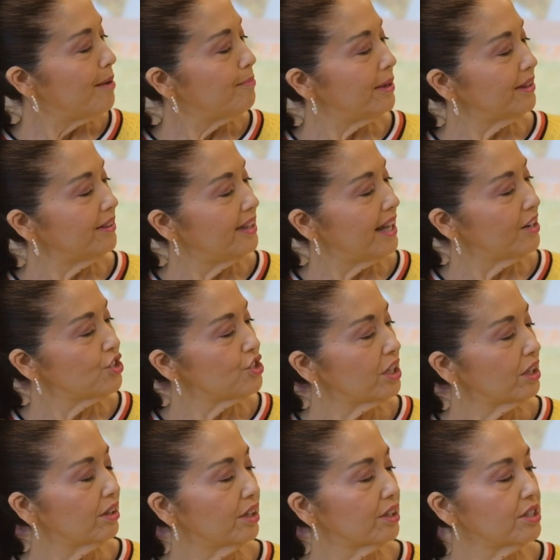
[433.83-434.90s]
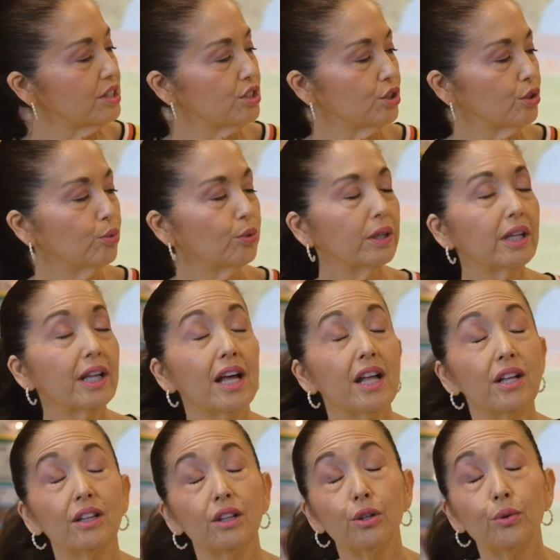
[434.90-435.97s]
But then she looked into
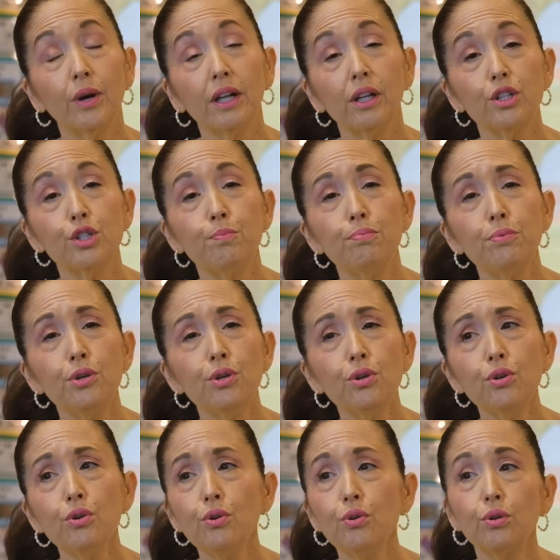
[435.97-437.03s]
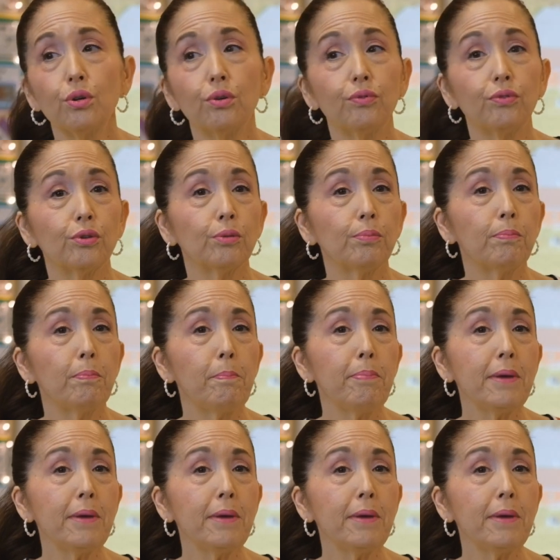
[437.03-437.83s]
Luella's beautiful,